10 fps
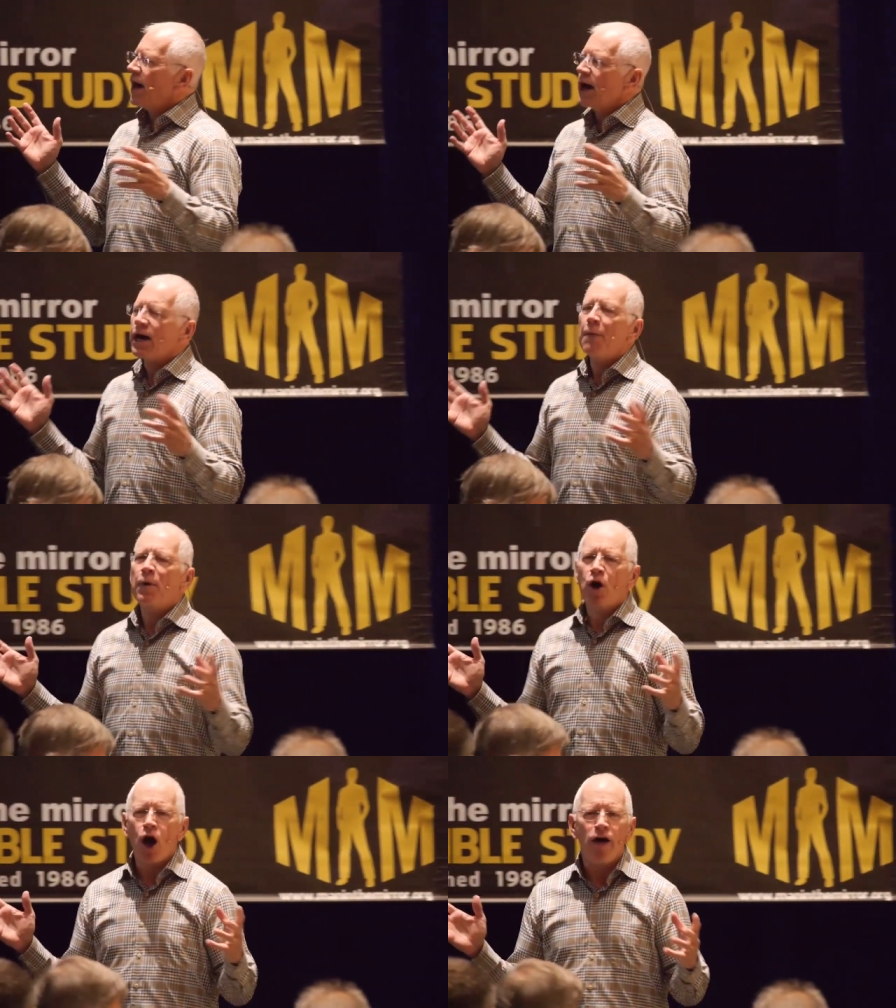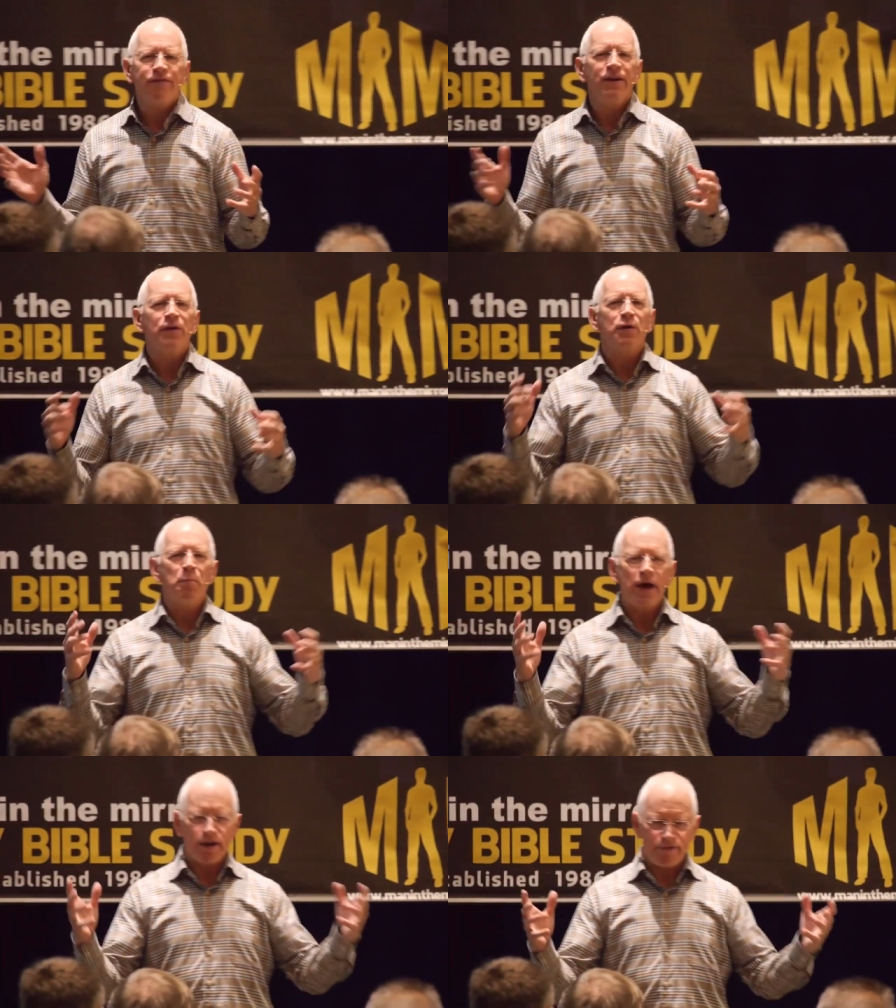a cup of coffee is a
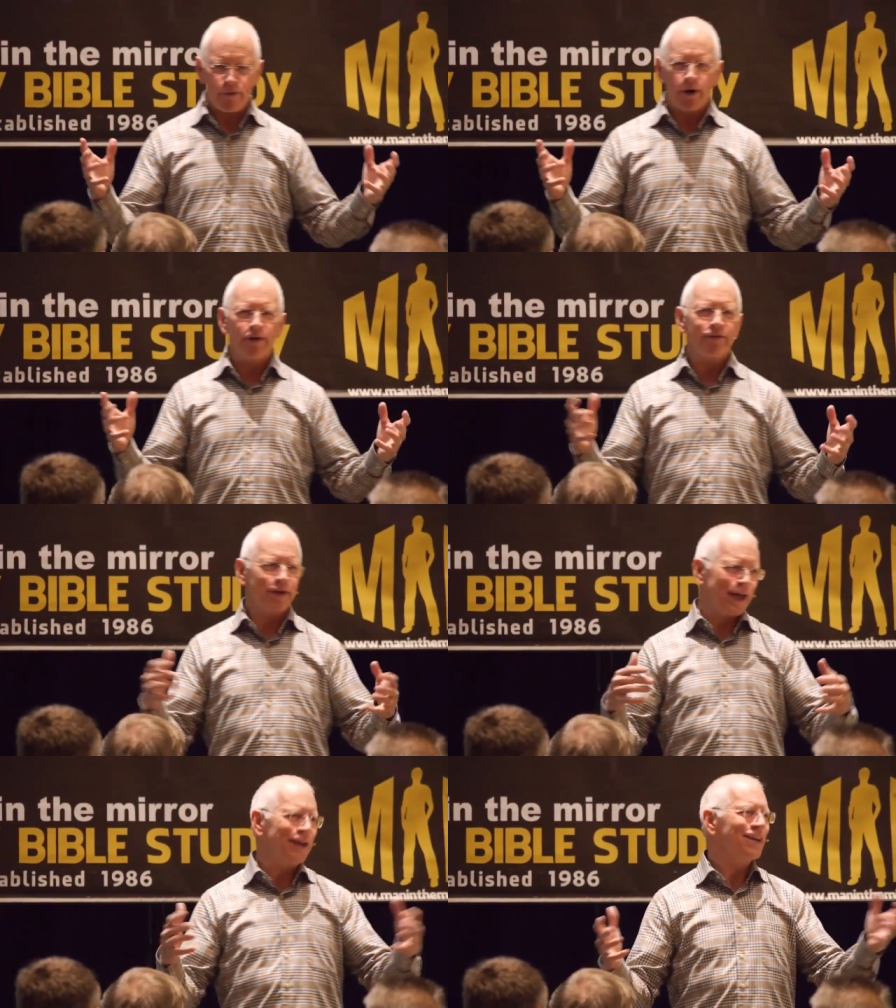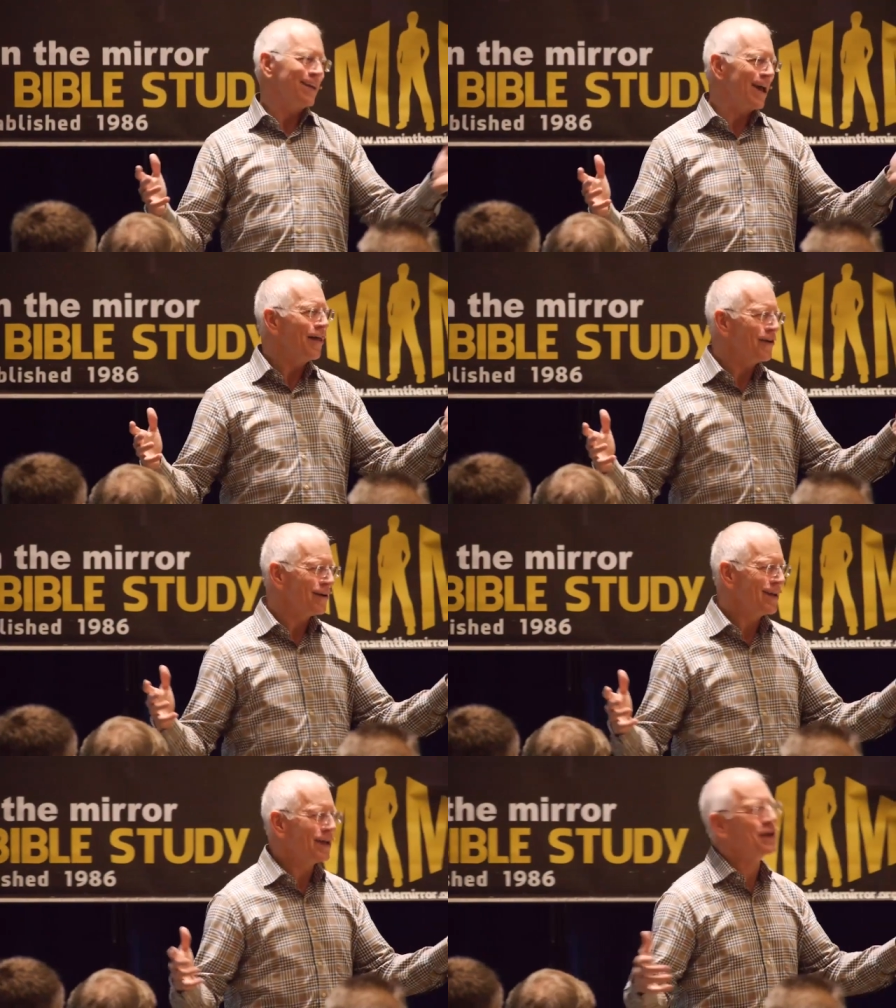metaphor for getting
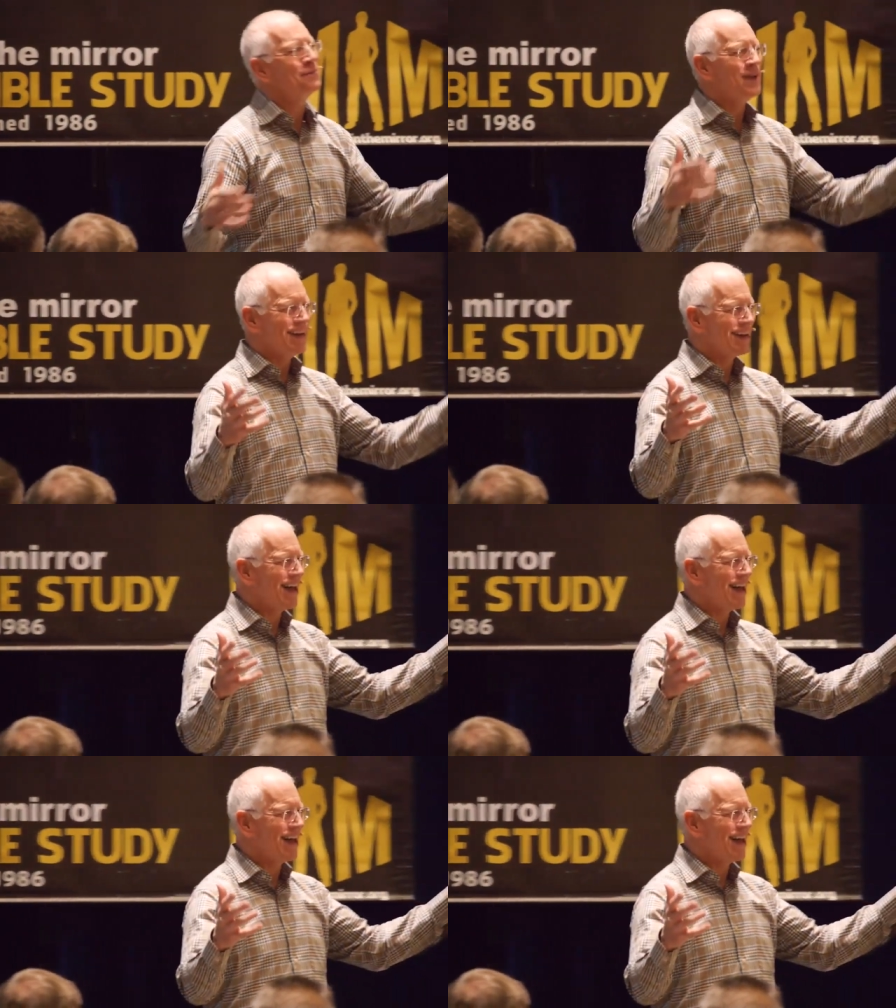together. It could be